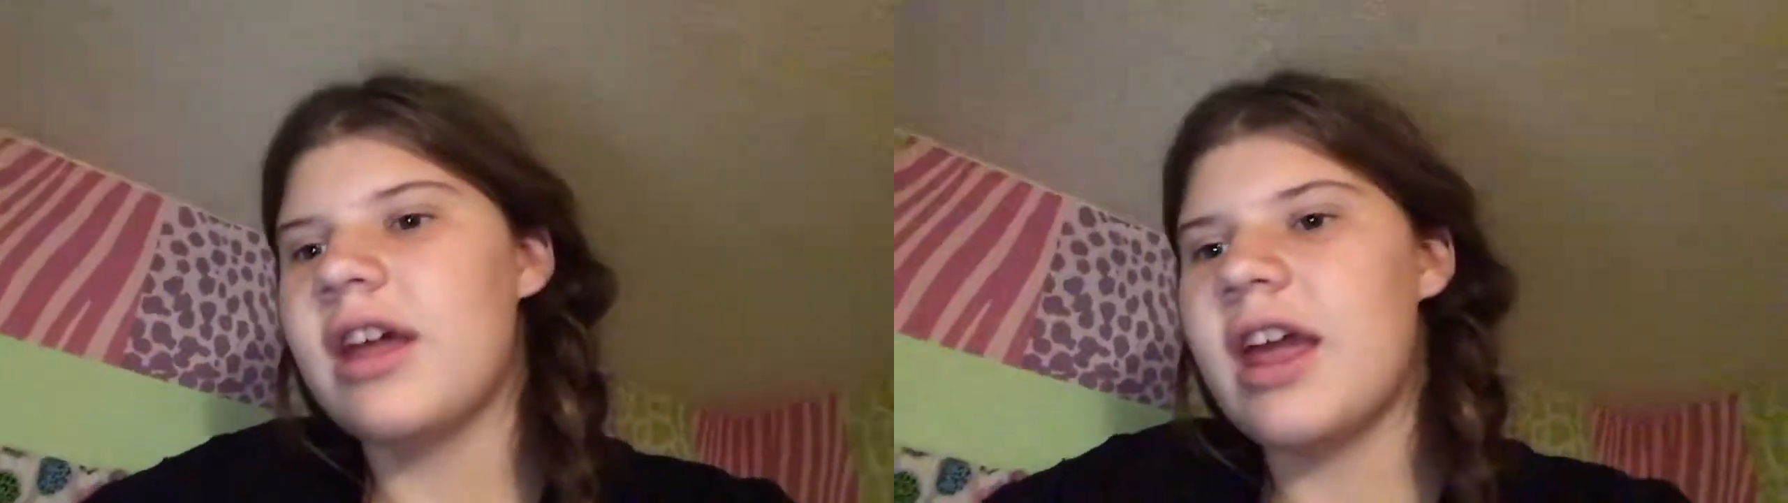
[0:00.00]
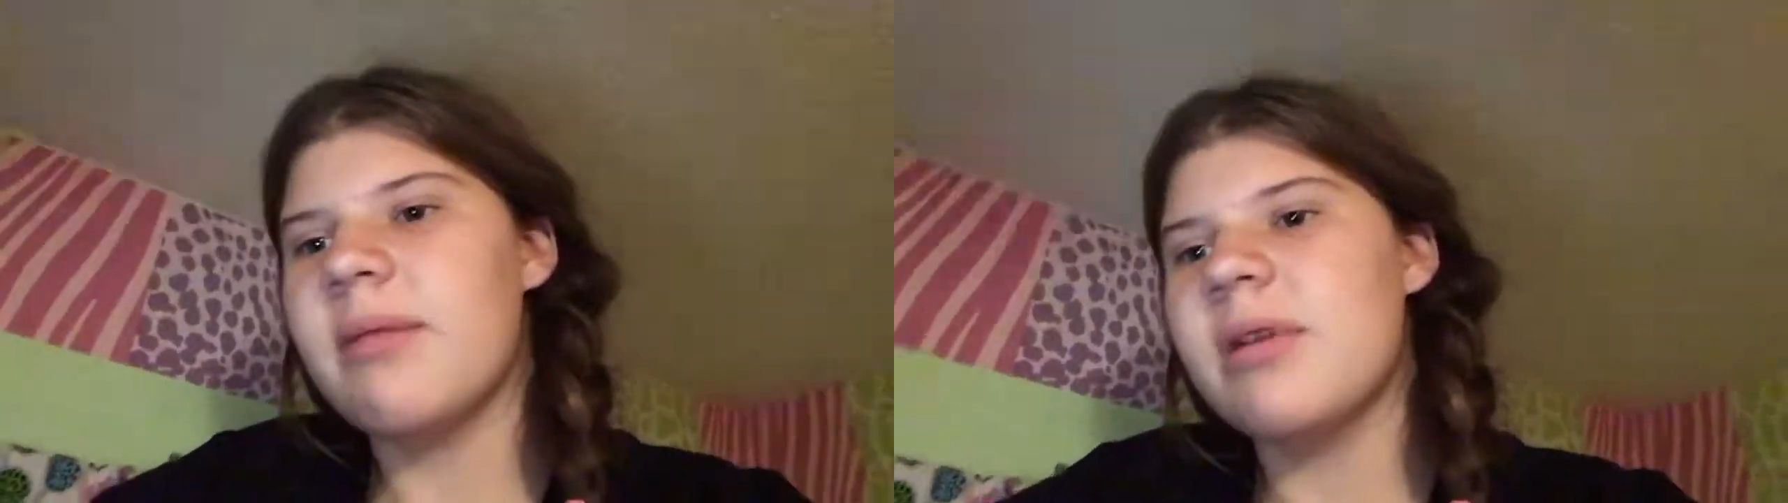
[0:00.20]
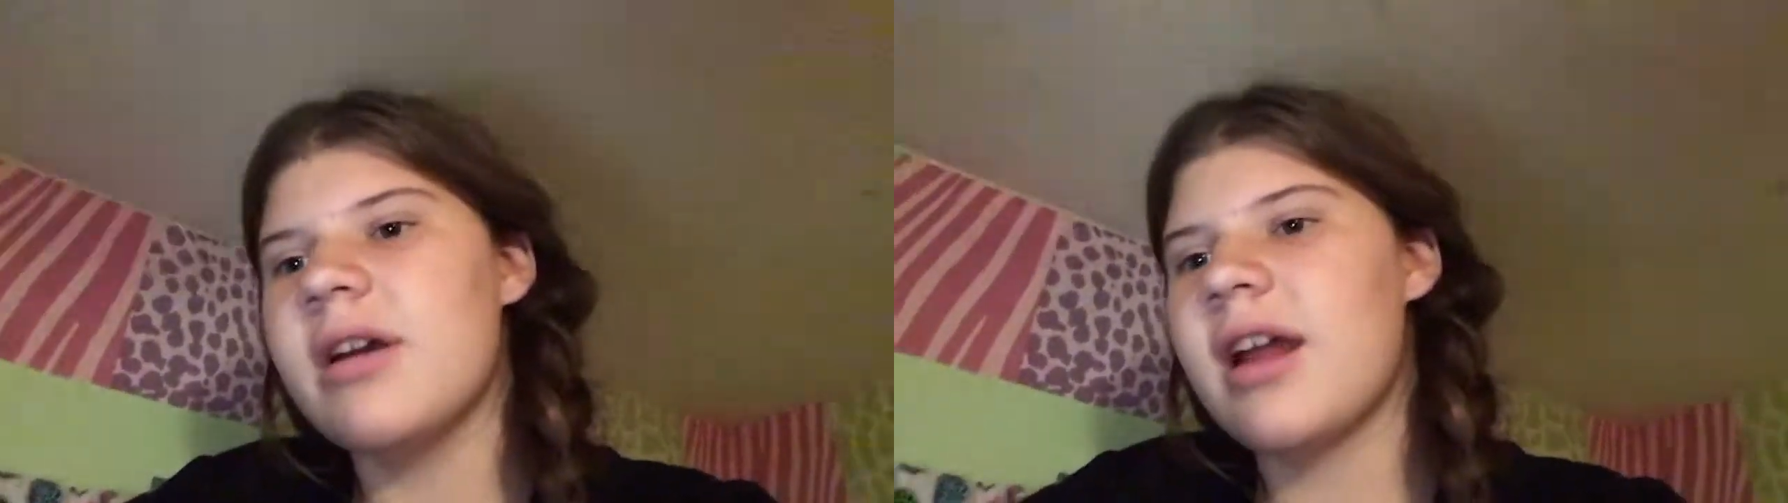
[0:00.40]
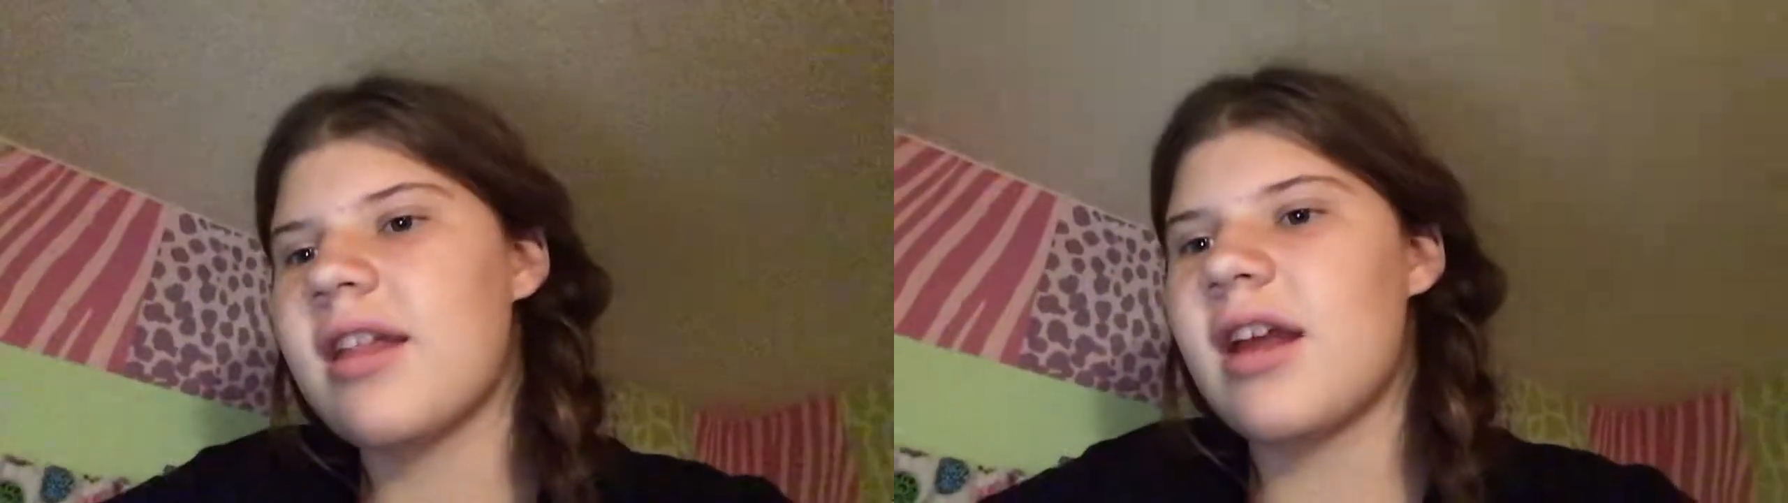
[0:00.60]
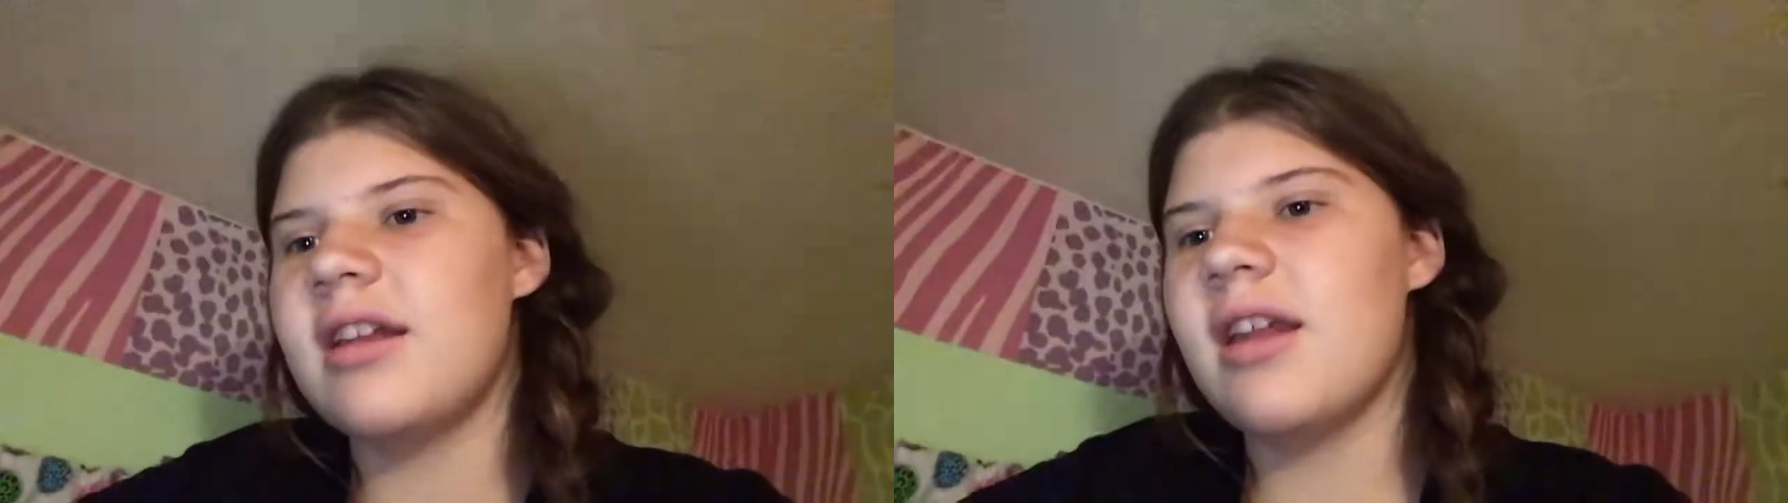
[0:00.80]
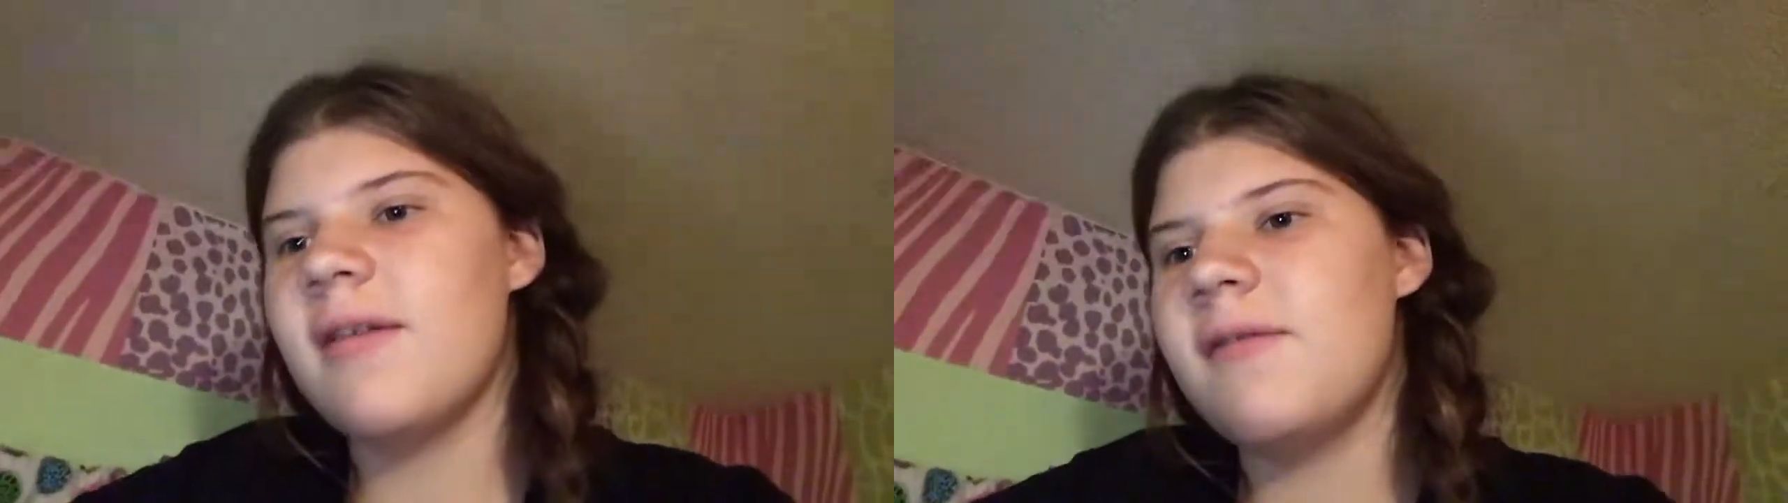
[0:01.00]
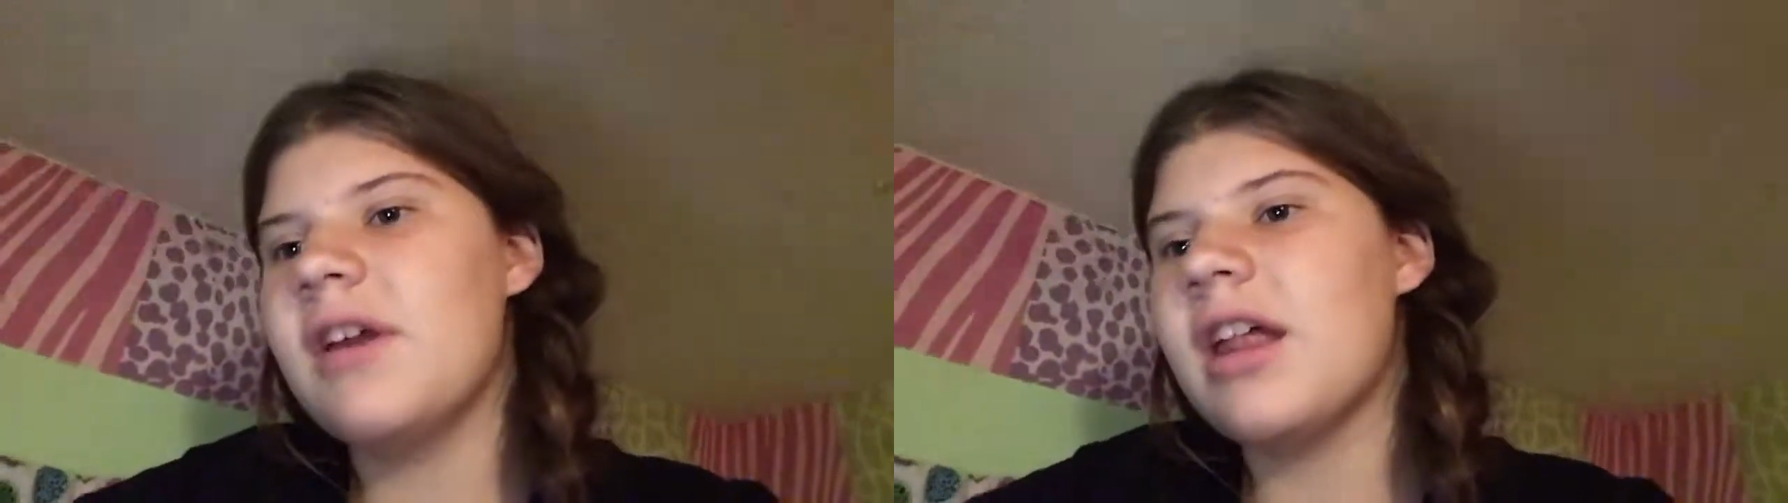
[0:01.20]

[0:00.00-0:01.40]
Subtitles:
the camera because I didn't